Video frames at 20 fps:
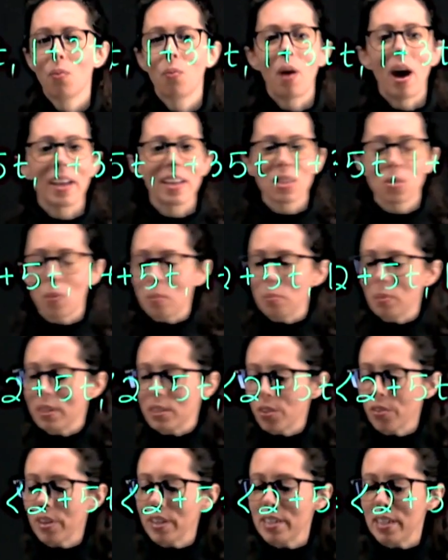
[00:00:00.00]
y is 1 plus
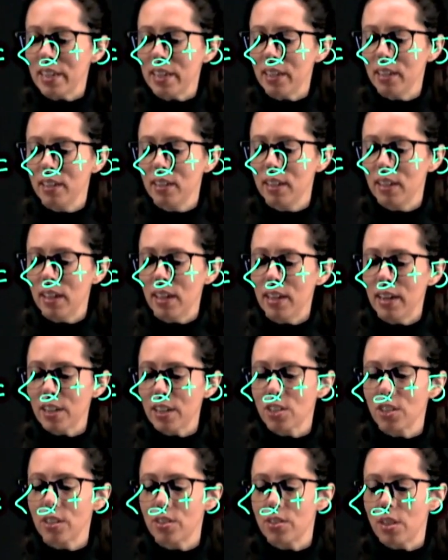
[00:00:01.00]
3t, and
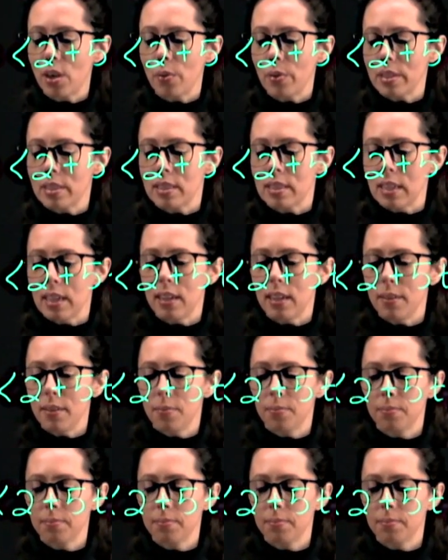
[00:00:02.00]
actually so is z.